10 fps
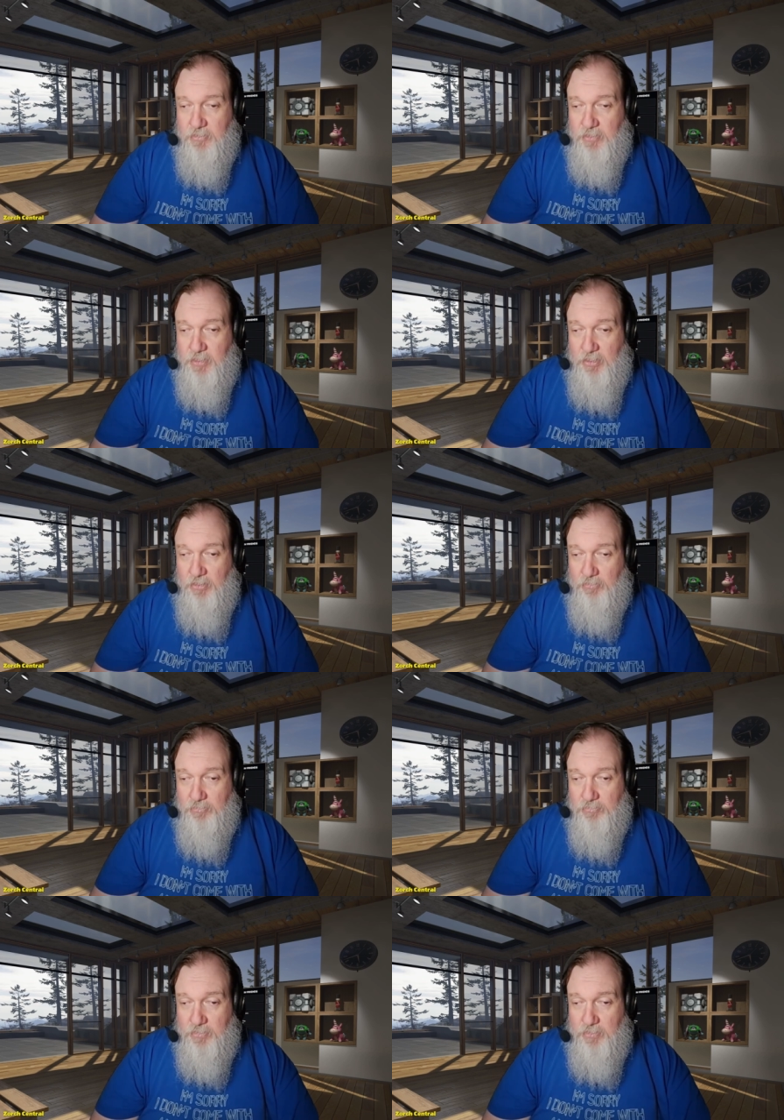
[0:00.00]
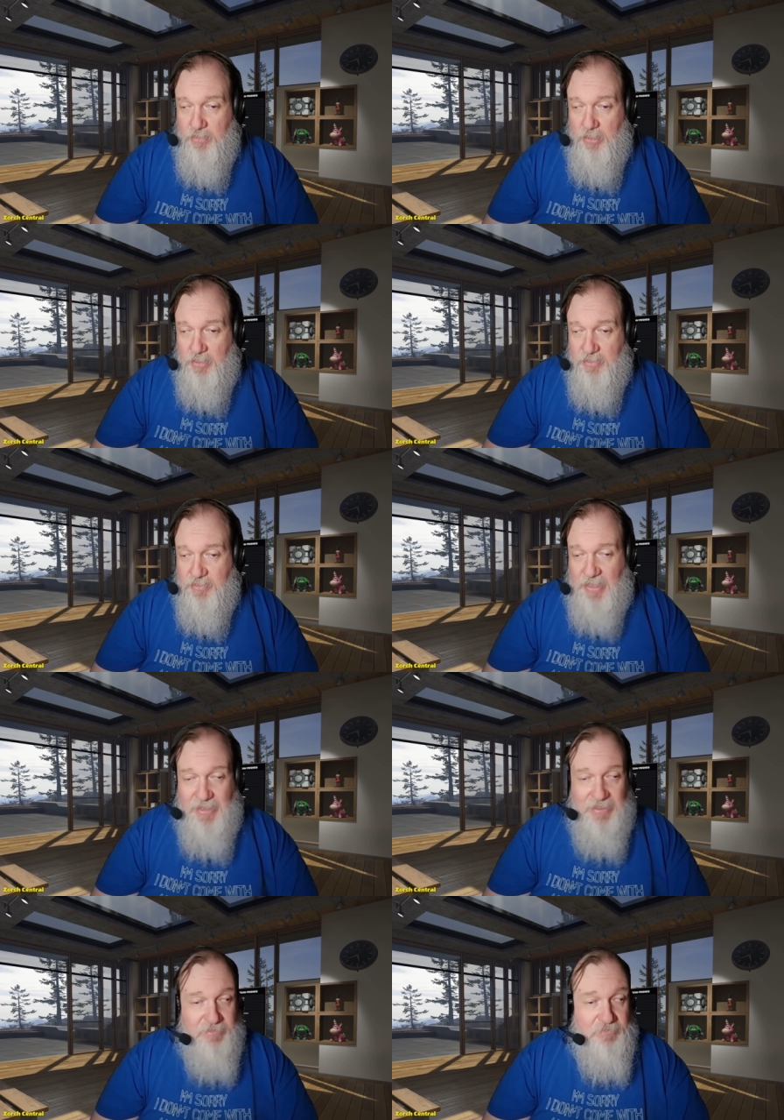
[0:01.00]
You know, uh, this
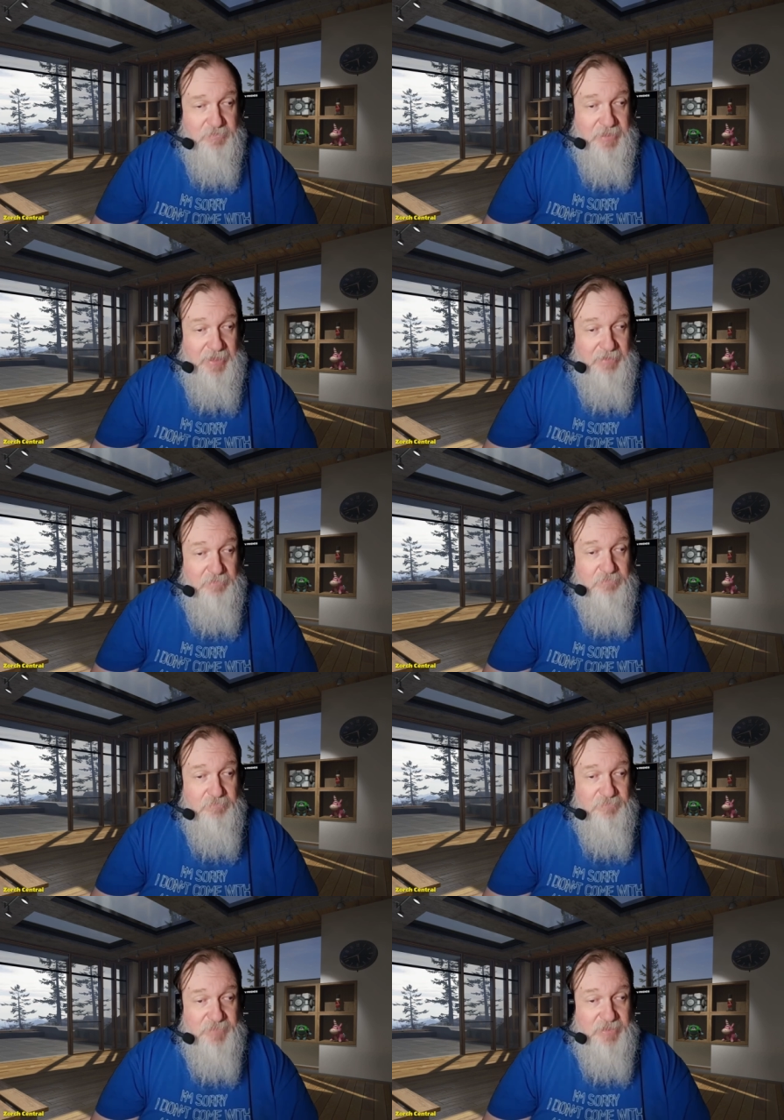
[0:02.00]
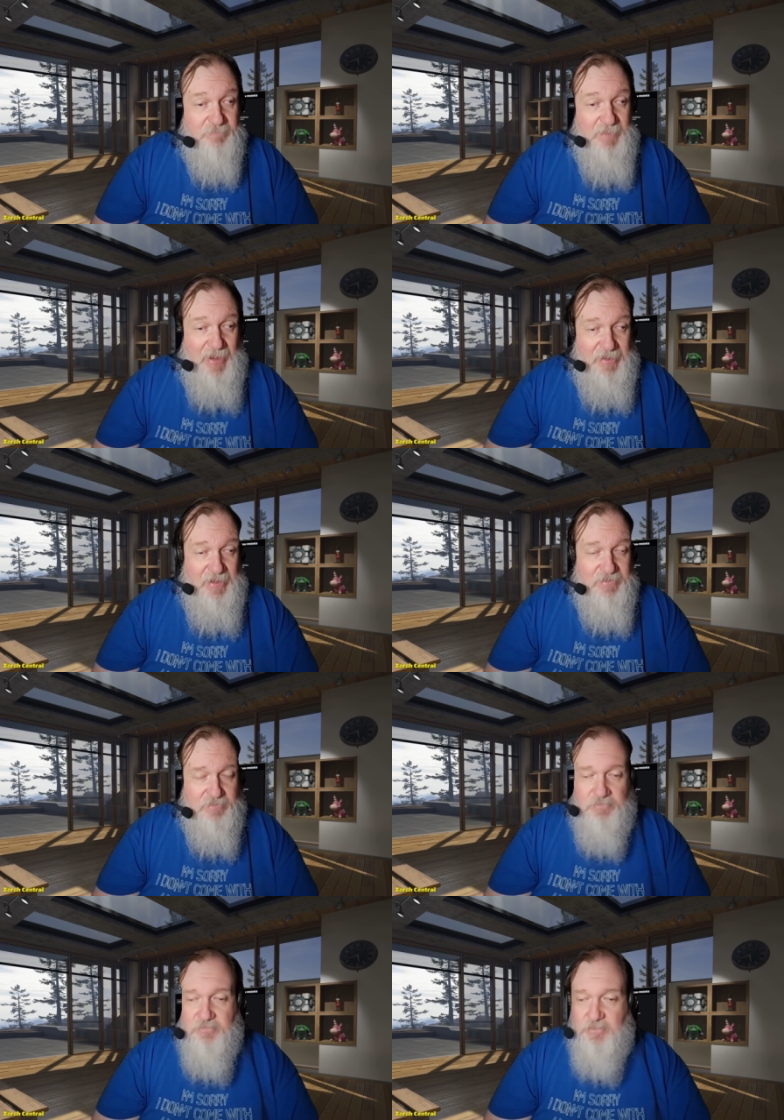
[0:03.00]
guy that can, that's a badass
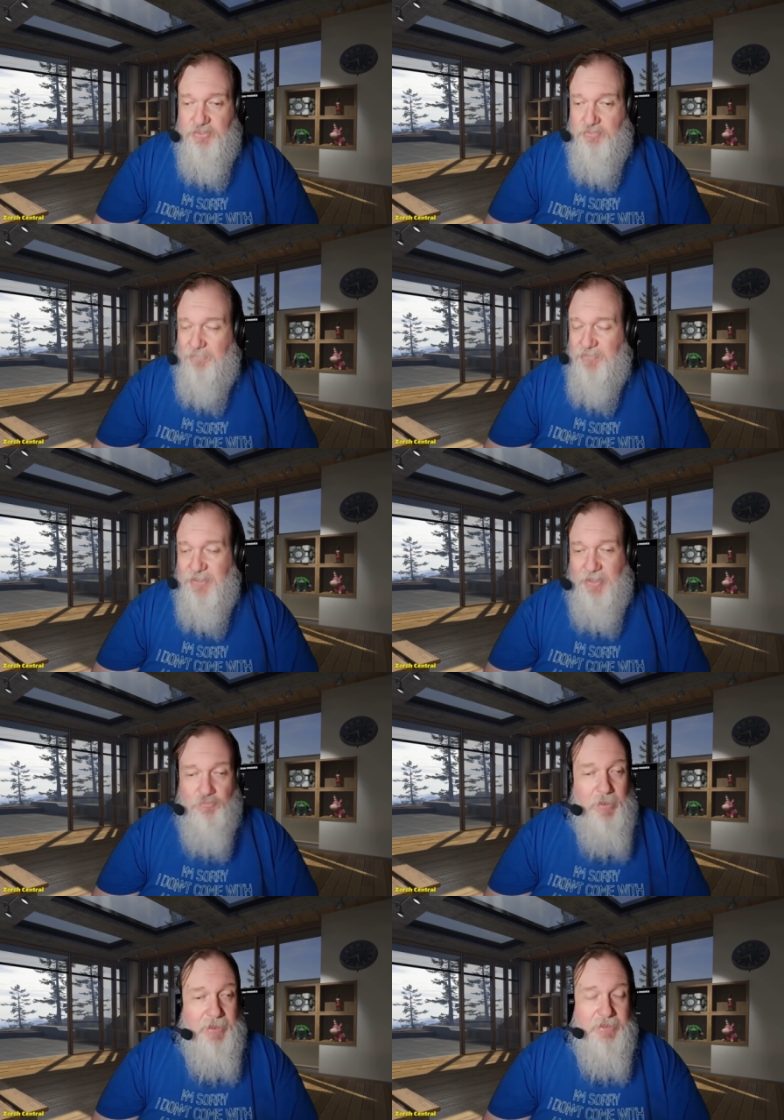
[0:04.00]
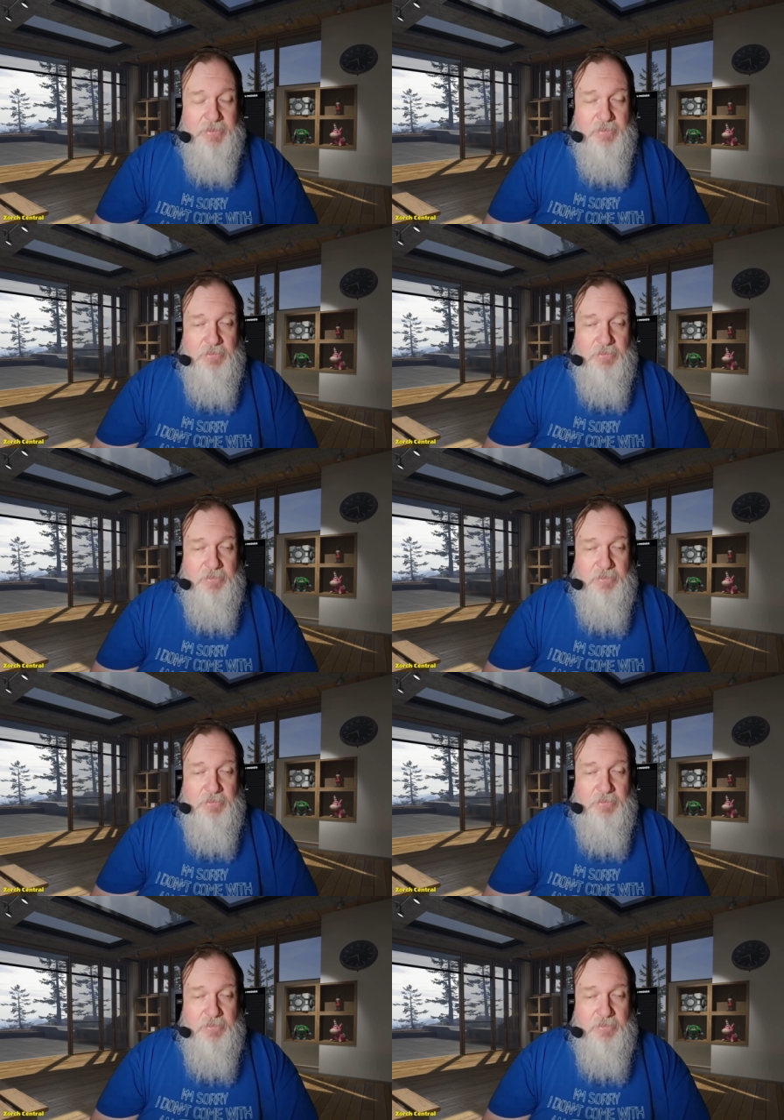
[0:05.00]
and can do everything right.